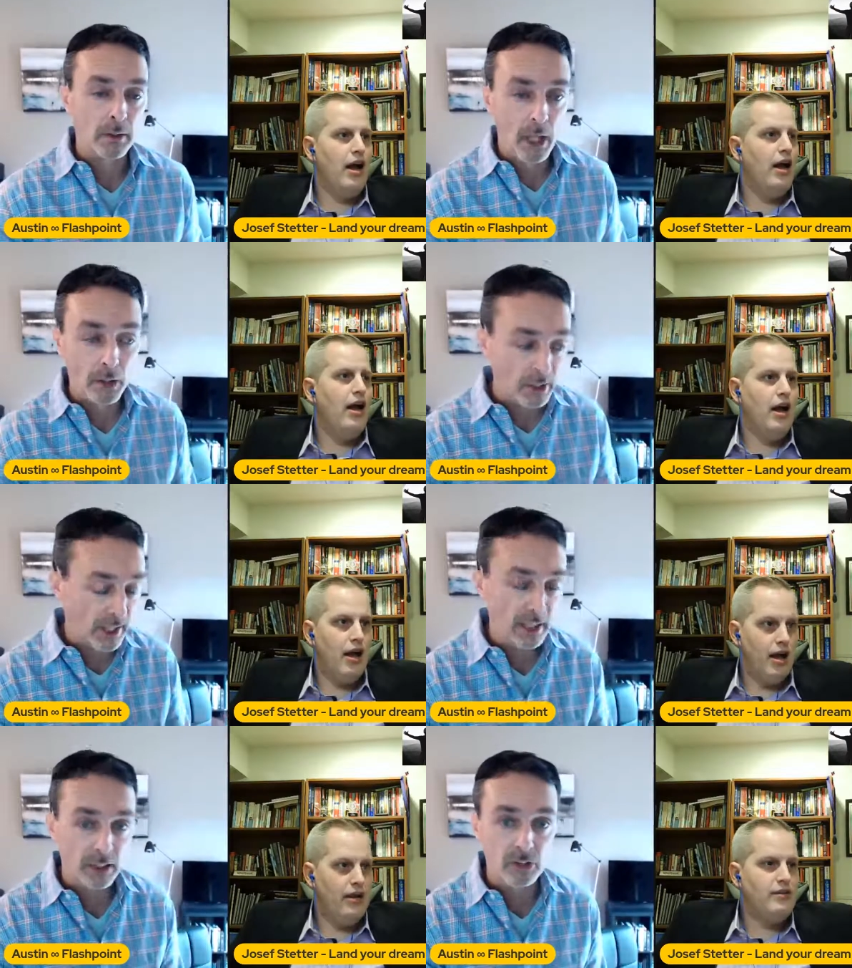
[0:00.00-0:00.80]
Speaker 1: not only
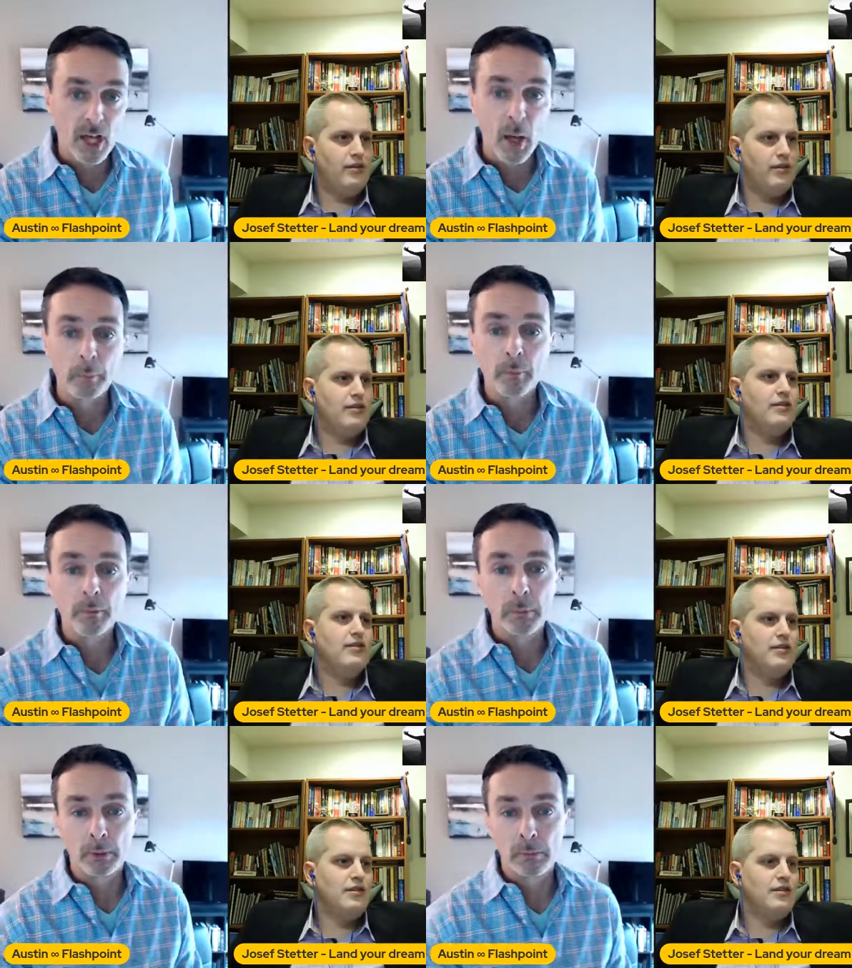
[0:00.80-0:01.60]
landing a job,
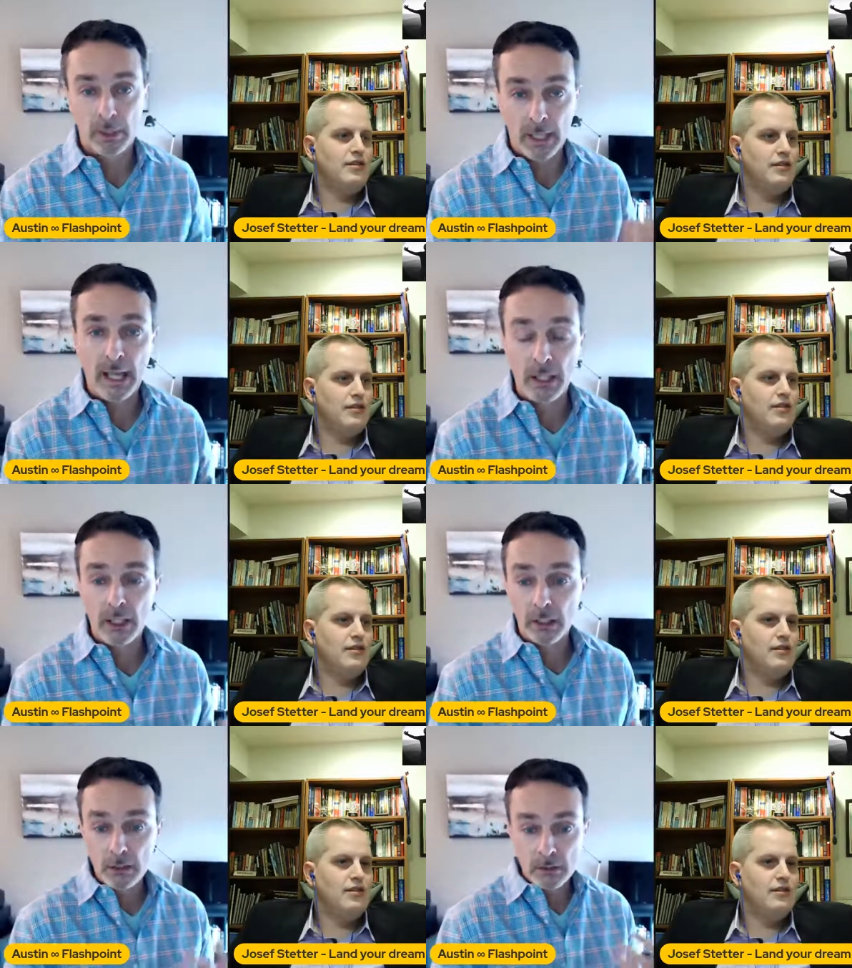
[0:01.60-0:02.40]
but but
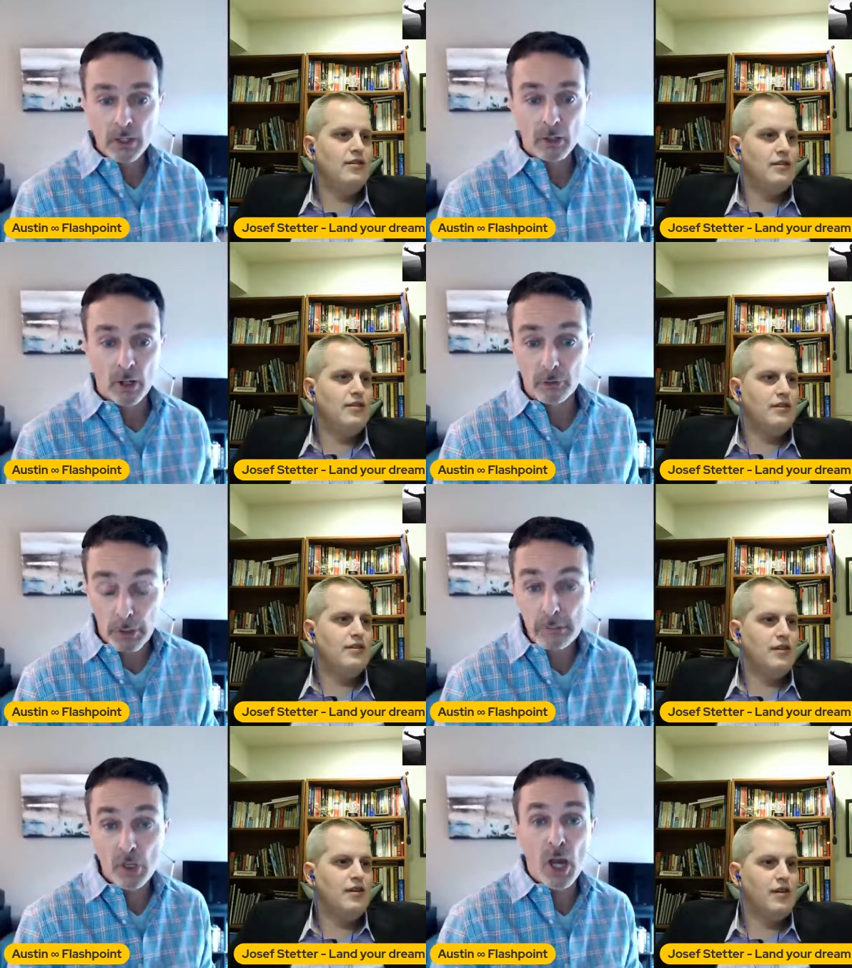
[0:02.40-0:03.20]
landing a,
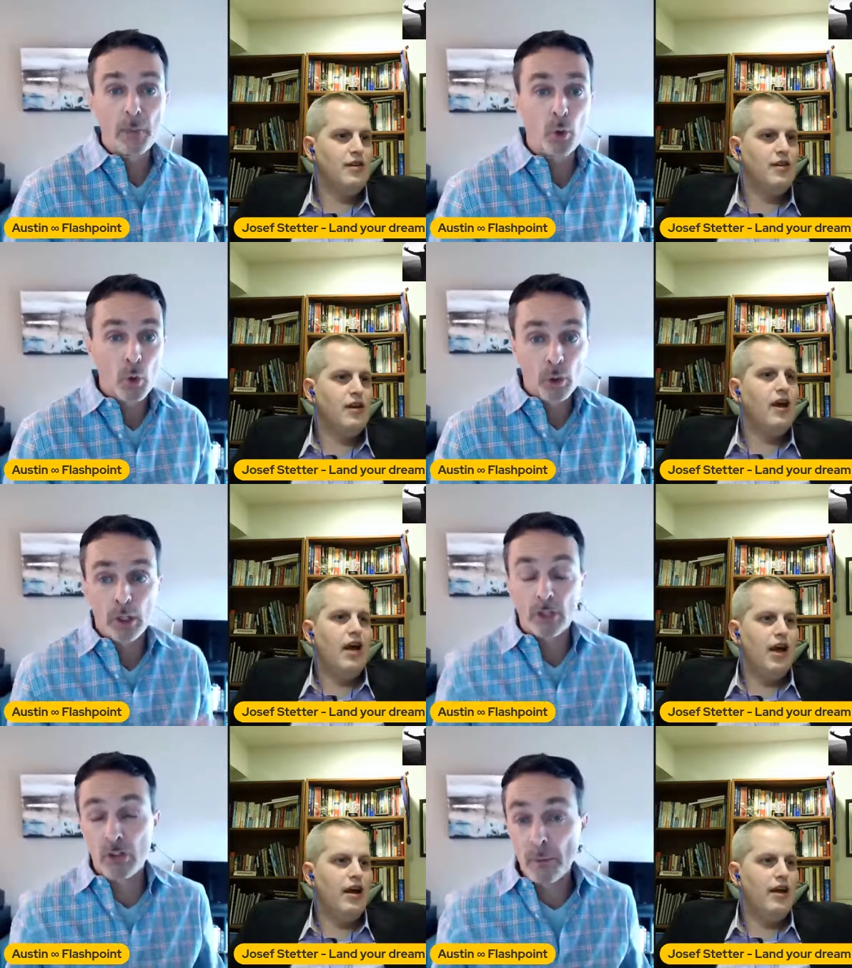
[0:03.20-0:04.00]
dream job
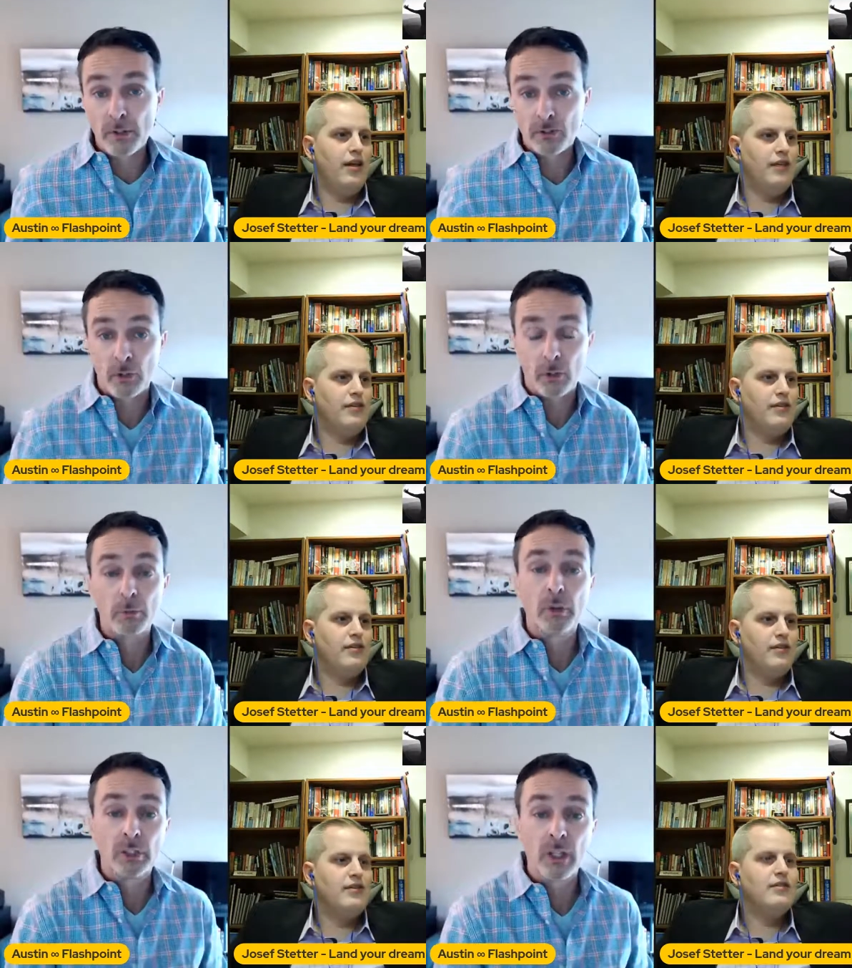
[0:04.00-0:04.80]
or a job that you're going to
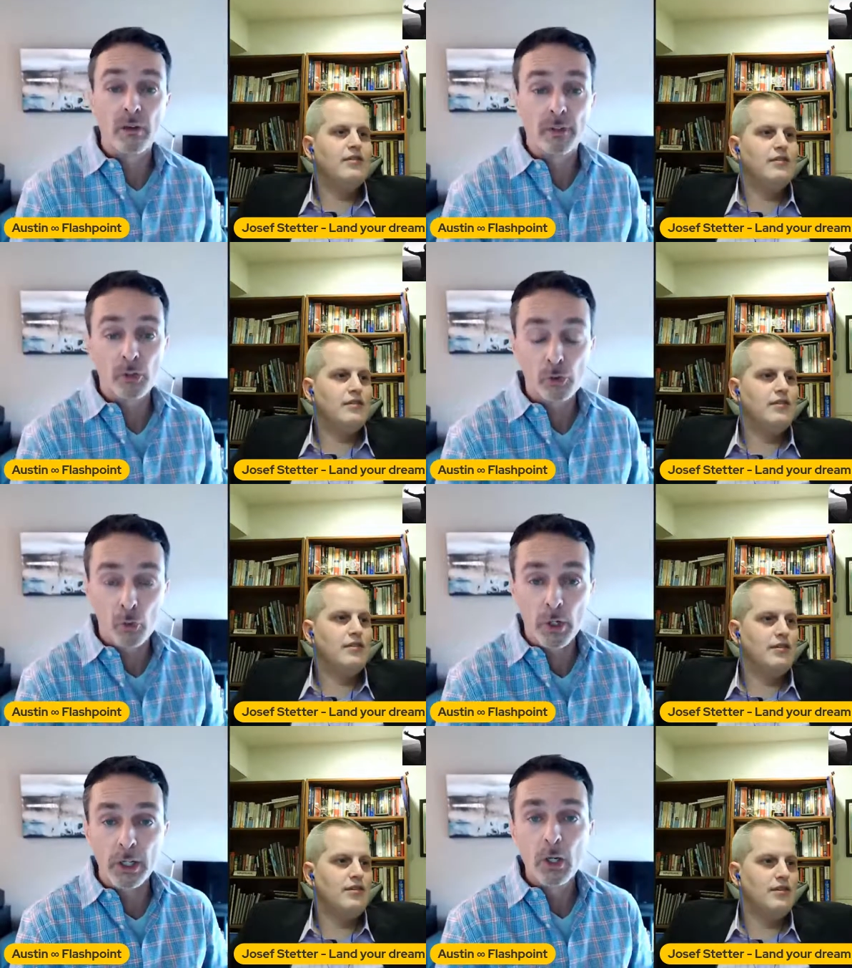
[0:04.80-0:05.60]
really love and
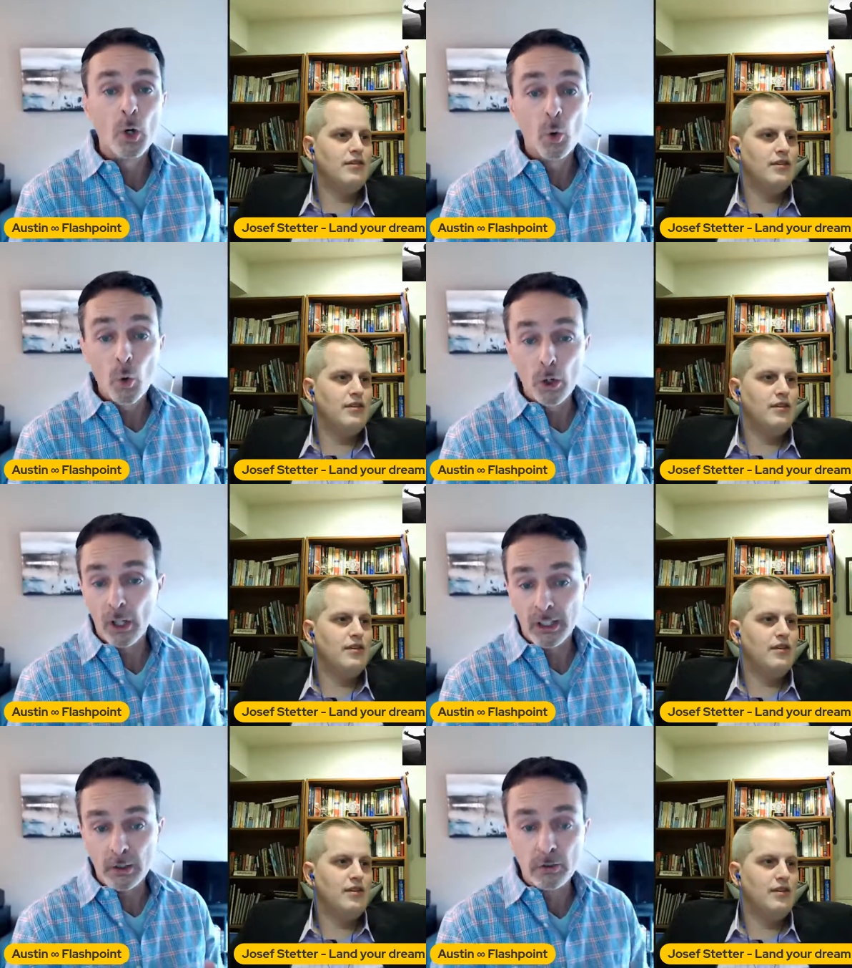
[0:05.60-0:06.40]
enjoy.
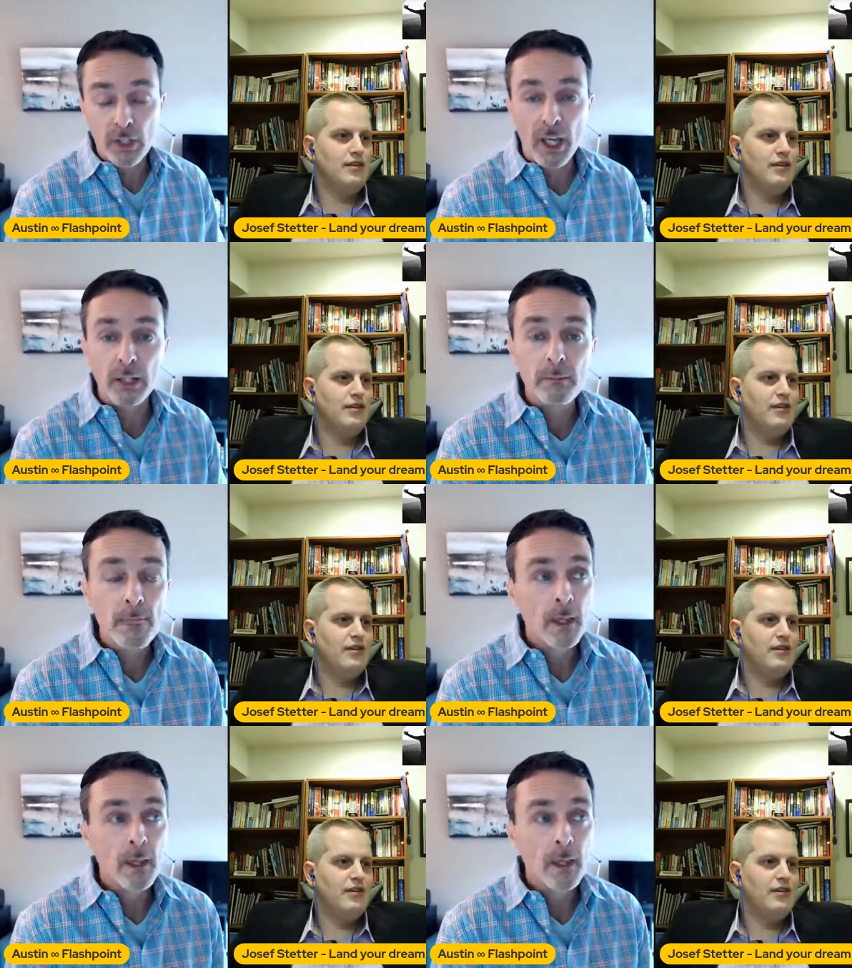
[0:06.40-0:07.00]
Or, like you said,